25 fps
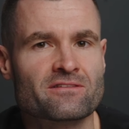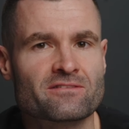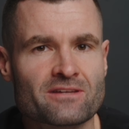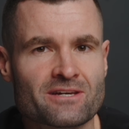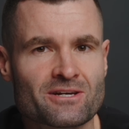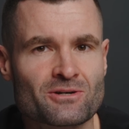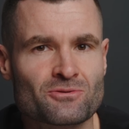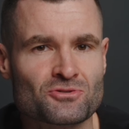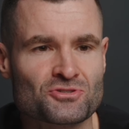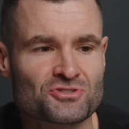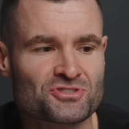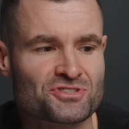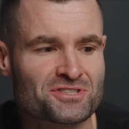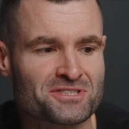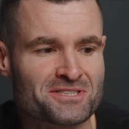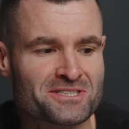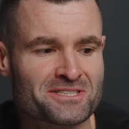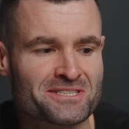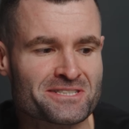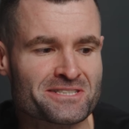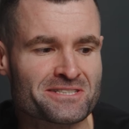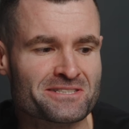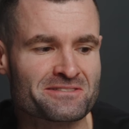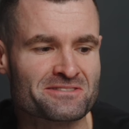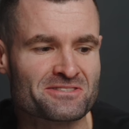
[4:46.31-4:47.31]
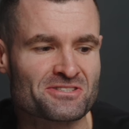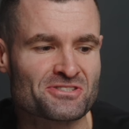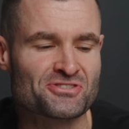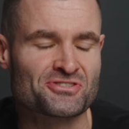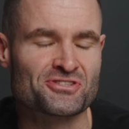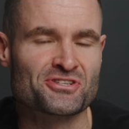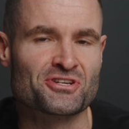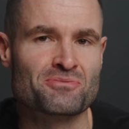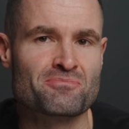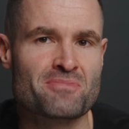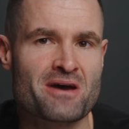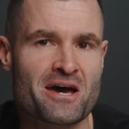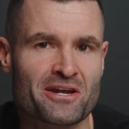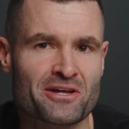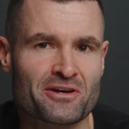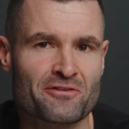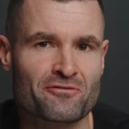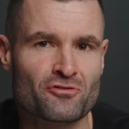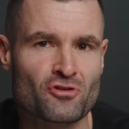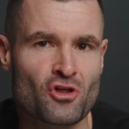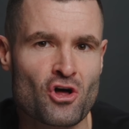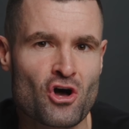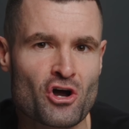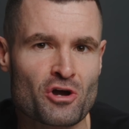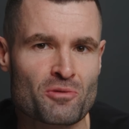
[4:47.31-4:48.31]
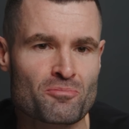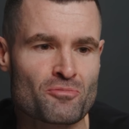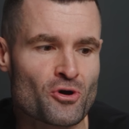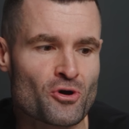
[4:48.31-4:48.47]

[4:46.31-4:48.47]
think we'll see the cinematic vlog